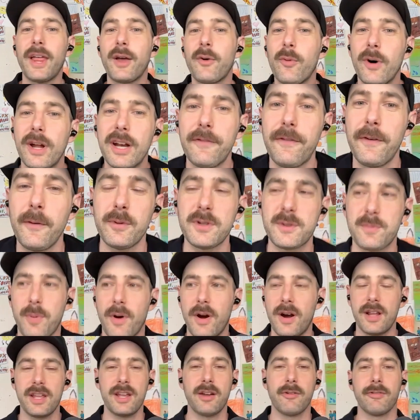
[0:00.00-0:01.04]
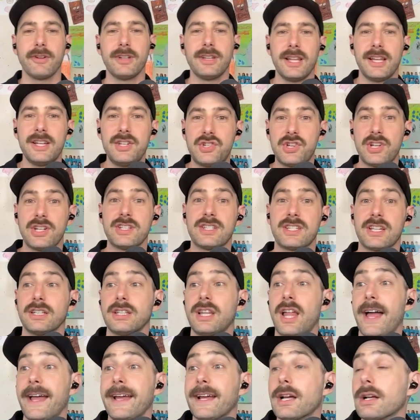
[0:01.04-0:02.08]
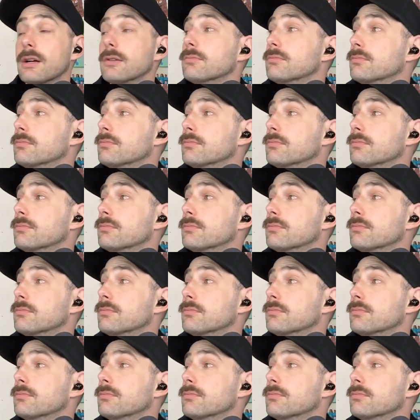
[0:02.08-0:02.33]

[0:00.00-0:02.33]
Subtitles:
like, what if it was part of your religion to like